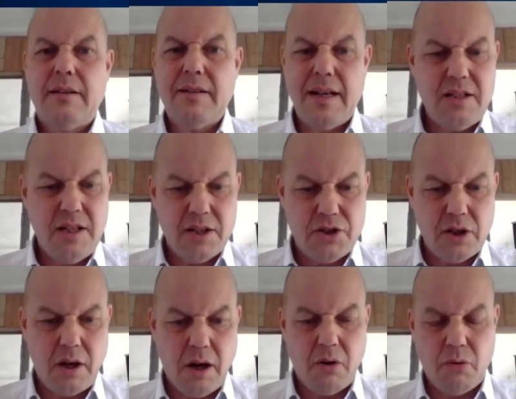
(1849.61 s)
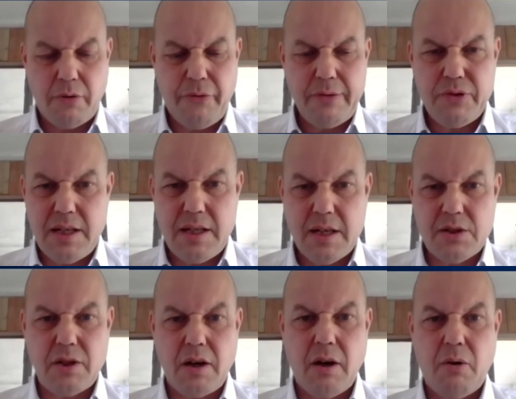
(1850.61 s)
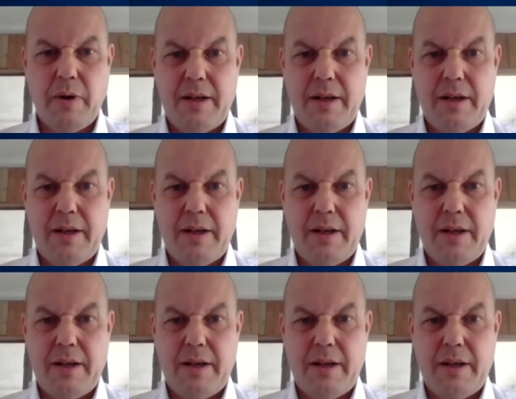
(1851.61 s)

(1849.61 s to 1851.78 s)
10 years ago or 15 years ago,